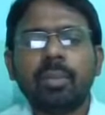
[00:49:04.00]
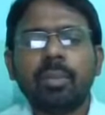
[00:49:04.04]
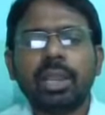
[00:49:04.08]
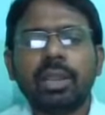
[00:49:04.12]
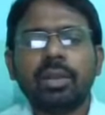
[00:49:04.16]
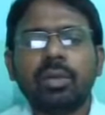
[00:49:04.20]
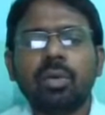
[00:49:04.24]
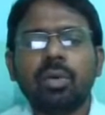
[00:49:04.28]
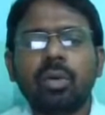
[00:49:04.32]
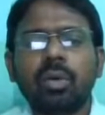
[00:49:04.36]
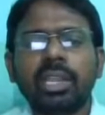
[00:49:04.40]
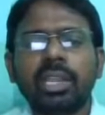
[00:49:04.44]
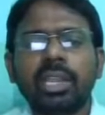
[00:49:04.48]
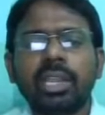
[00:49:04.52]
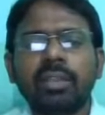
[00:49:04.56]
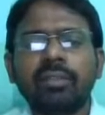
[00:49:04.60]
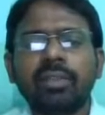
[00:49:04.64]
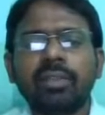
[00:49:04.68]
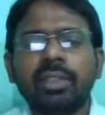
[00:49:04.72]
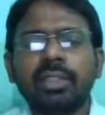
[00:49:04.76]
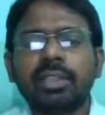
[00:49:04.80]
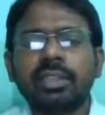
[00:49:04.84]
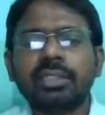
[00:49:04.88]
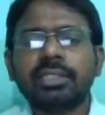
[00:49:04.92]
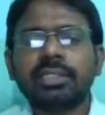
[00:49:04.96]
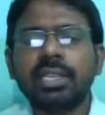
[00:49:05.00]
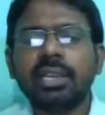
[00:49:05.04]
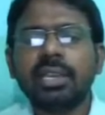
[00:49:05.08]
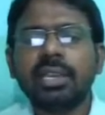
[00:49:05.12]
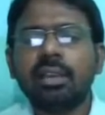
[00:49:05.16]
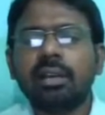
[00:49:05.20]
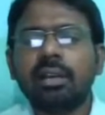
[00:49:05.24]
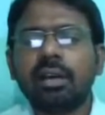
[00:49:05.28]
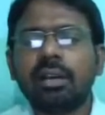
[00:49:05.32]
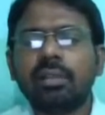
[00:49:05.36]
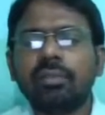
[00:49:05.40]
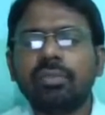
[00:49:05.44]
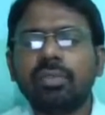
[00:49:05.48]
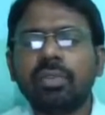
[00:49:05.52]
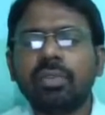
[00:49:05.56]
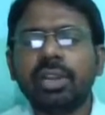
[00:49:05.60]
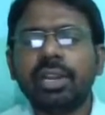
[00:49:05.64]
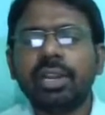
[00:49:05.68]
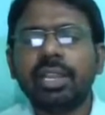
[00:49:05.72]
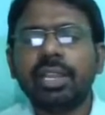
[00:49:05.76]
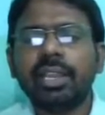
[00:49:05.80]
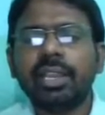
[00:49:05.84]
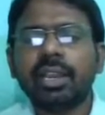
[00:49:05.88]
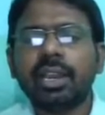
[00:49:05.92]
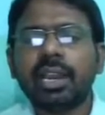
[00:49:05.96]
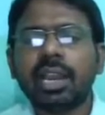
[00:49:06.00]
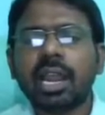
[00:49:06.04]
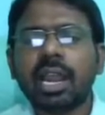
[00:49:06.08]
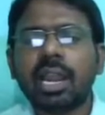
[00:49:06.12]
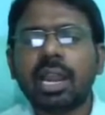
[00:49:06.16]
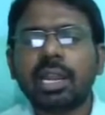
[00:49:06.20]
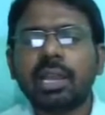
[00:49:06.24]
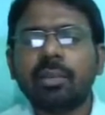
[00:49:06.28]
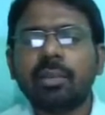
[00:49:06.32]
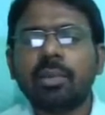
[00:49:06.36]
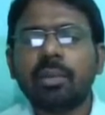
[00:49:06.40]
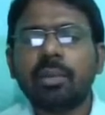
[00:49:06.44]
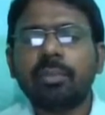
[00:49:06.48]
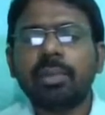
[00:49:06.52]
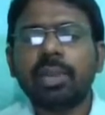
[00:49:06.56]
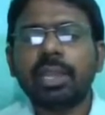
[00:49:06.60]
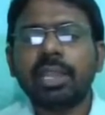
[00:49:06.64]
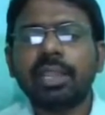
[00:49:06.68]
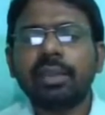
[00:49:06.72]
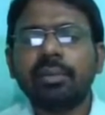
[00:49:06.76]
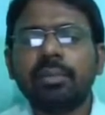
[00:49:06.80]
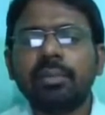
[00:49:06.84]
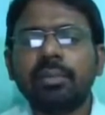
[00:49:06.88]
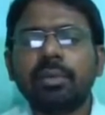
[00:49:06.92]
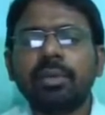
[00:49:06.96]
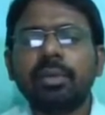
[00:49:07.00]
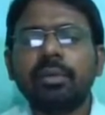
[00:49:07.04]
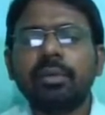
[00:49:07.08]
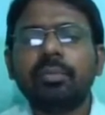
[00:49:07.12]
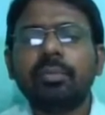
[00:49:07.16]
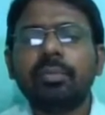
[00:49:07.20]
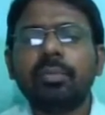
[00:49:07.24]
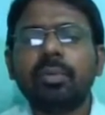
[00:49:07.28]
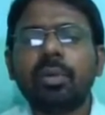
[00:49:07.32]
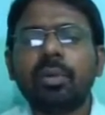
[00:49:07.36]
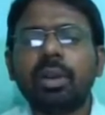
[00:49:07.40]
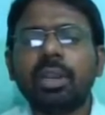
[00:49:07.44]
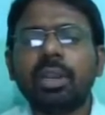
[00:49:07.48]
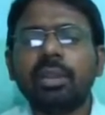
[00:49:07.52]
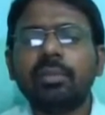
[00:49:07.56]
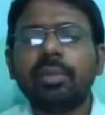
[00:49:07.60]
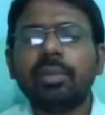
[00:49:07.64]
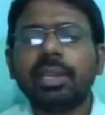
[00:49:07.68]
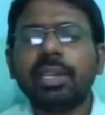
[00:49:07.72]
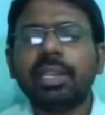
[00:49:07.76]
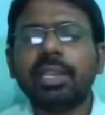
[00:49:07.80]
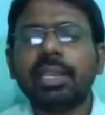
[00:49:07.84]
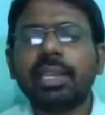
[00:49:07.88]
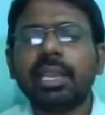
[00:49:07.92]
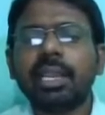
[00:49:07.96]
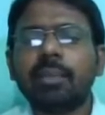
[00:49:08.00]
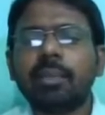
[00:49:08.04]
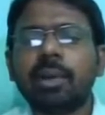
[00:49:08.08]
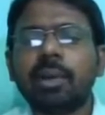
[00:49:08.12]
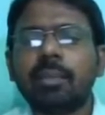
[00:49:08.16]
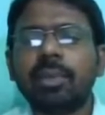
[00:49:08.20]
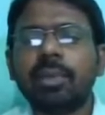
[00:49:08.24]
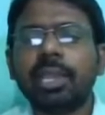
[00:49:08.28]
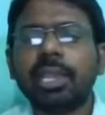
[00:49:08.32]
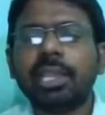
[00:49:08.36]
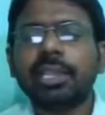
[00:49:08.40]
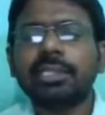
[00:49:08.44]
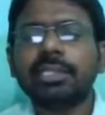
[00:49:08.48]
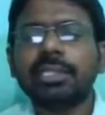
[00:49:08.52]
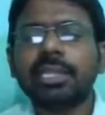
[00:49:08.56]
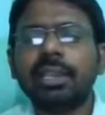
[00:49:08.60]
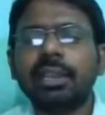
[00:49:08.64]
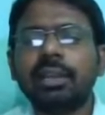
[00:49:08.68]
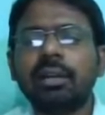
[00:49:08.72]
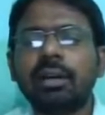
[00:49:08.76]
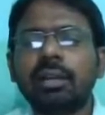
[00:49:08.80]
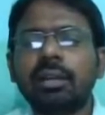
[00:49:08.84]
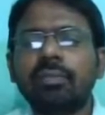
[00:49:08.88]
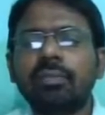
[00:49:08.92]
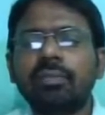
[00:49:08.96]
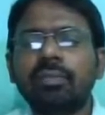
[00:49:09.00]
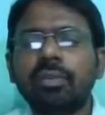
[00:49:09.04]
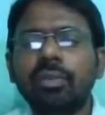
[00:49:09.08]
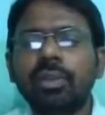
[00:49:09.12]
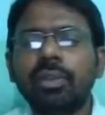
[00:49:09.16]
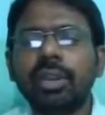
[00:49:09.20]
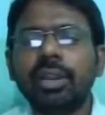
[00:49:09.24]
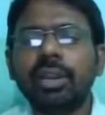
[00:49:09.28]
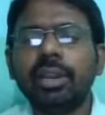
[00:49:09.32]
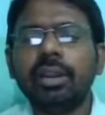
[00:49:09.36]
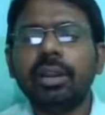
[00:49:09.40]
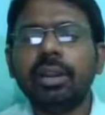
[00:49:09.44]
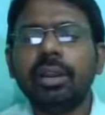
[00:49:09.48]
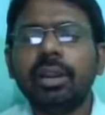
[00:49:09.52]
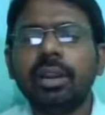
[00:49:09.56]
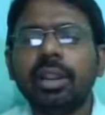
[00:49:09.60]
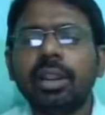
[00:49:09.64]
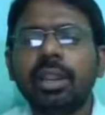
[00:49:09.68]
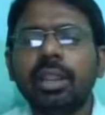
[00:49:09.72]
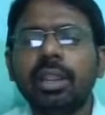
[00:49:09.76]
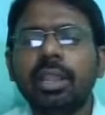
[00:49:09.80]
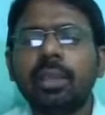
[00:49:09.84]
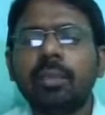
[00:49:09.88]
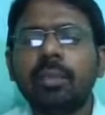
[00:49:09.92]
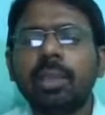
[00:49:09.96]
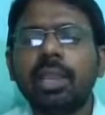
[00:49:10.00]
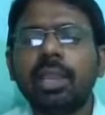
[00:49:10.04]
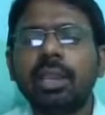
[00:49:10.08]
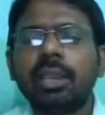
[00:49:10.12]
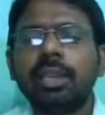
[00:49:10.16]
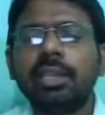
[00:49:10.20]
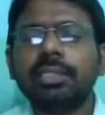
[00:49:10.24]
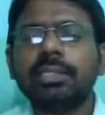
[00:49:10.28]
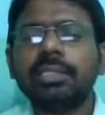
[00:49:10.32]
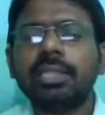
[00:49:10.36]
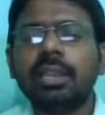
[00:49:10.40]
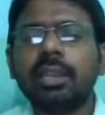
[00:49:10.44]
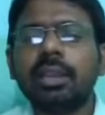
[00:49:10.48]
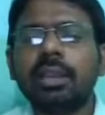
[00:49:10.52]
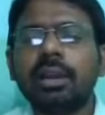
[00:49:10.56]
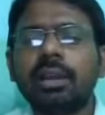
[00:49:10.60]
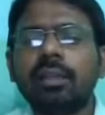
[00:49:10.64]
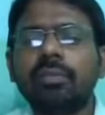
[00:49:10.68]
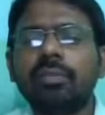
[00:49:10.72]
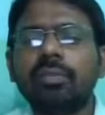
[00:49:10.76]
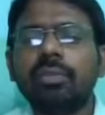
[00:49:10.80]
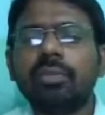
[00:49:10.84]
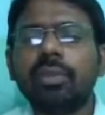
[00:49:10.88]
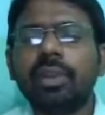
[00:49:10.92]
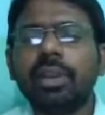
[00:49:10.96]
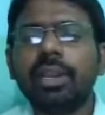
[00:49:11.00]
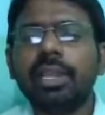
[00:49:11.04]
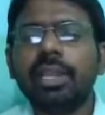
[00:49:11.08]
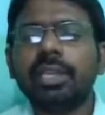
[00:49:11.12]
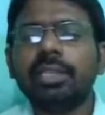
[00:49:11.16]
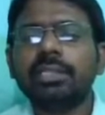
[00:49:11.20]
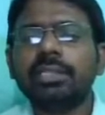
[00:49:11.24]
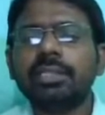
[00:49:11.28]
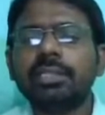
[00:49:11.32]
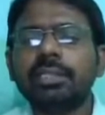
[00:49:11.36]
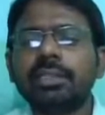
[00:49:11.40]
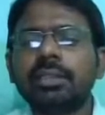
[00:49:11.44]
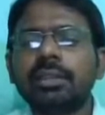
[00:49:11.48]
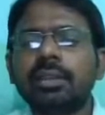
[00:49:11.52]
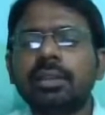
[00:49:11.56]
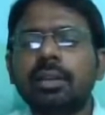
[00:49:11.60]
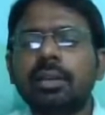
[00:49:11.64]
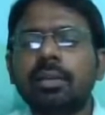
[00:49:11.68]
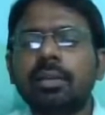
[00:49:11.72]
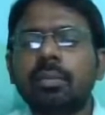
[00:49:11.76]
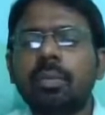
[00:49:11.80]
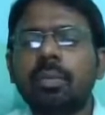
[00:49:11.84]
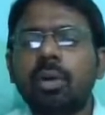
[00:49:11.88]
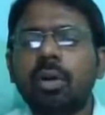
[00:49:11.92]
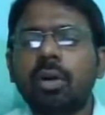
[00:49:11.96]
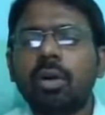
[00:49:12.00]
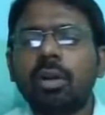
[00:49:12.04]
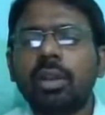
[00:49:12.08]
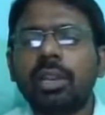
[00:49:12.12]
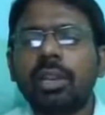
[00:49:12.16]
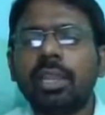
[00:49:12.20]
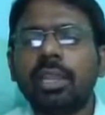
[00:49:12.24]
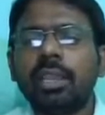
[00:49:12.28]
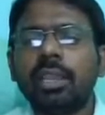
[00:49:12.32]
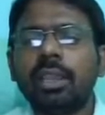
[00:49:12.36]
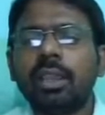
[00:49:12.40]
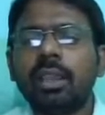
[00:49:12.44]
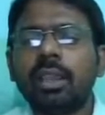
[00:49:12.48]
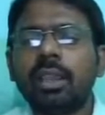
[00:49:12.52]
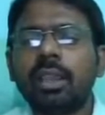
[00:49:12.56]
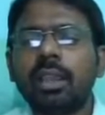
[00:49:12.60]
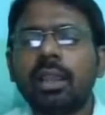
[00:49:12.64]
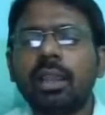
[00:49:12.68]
by coating with the silicon fluid. Here not I am applying polymer, here I am applying silicon fluid. Chemically silicon fluid is poly